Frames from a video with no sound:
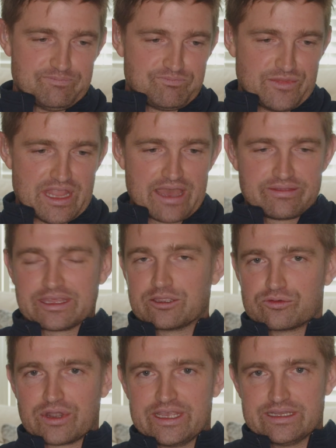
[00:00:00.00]
nothing
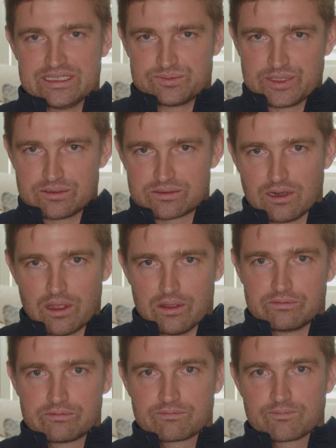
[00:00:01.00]
great is built
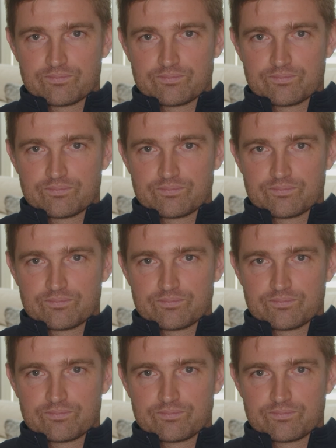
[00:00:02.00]
alone.